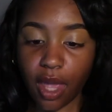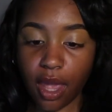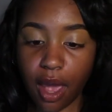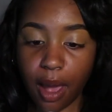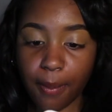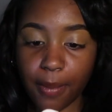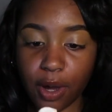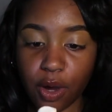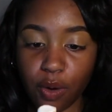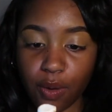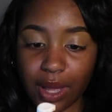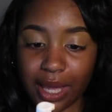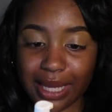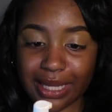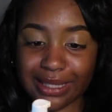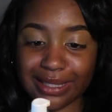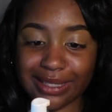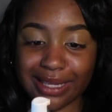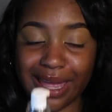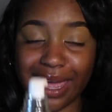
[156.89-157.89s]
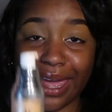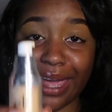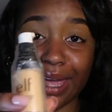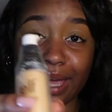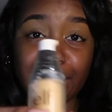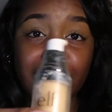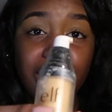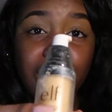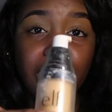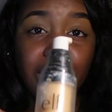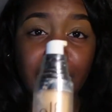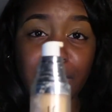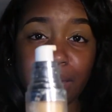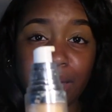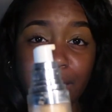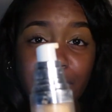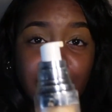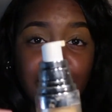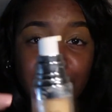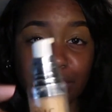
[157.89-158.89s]
I'm gonna go ahead and take
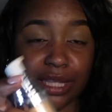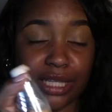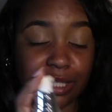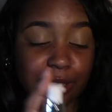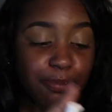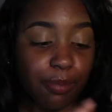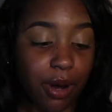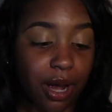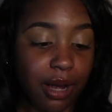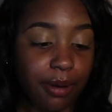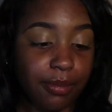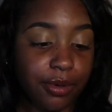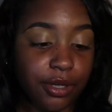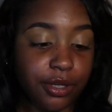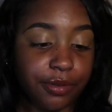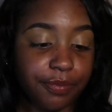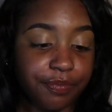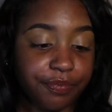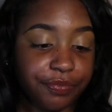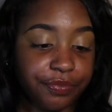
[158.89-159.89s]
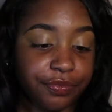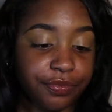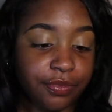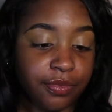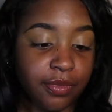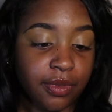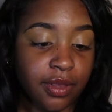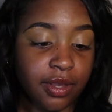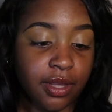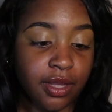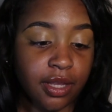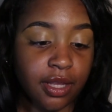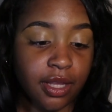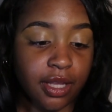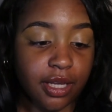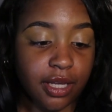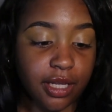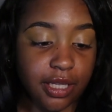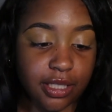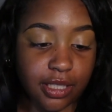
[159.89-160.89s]
this primer
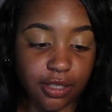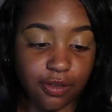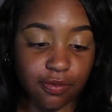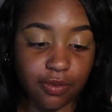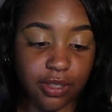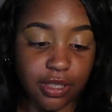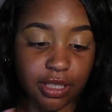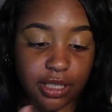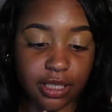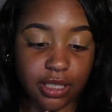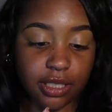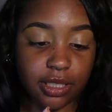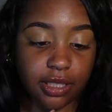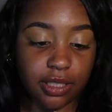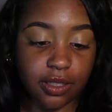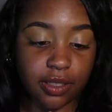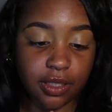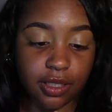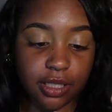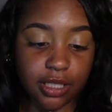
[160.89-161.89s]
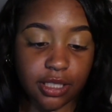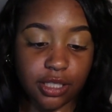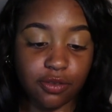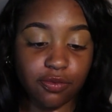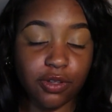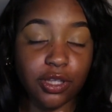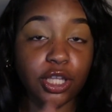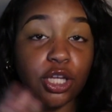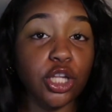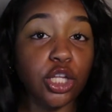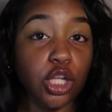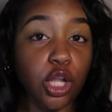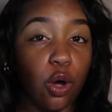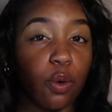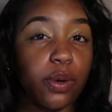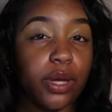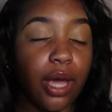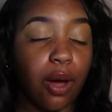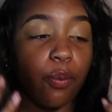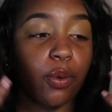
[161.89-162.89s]
because it's really
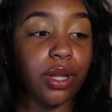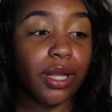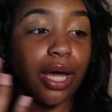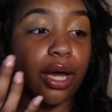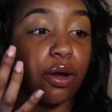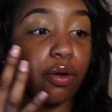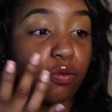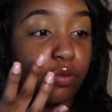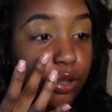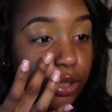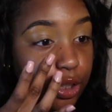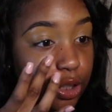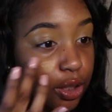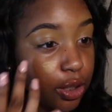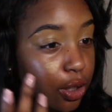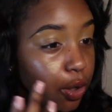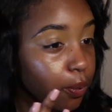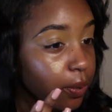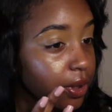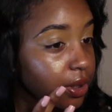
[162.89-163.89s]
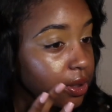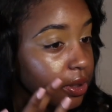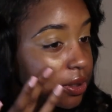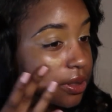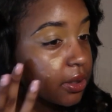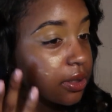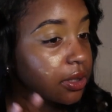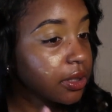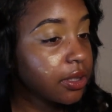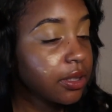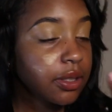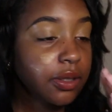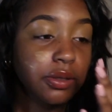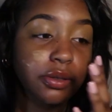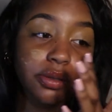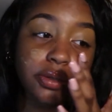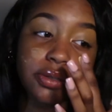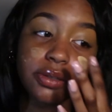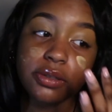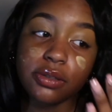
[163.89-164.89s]
glowy. I want like a really glowy look,
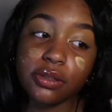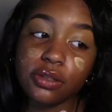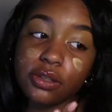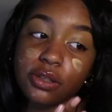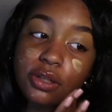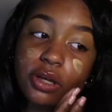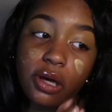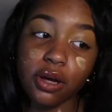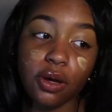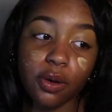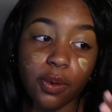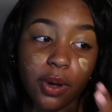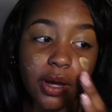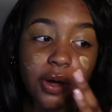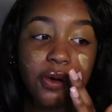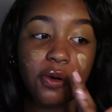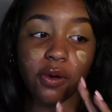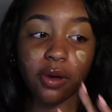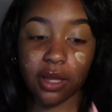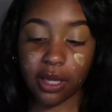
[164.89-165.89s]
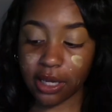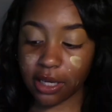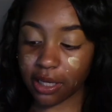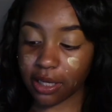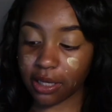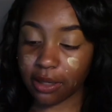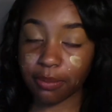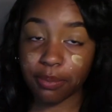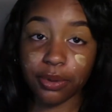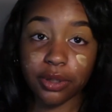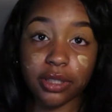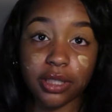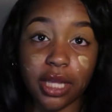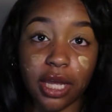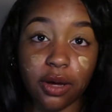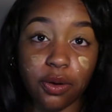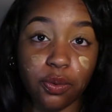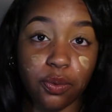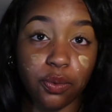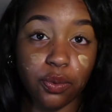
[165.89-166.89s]
so I go ahead and put
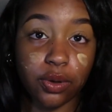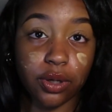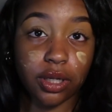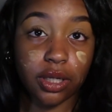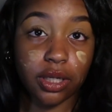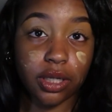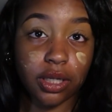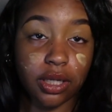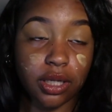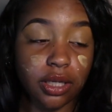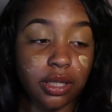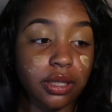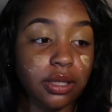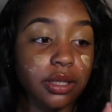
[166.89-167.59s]
that on.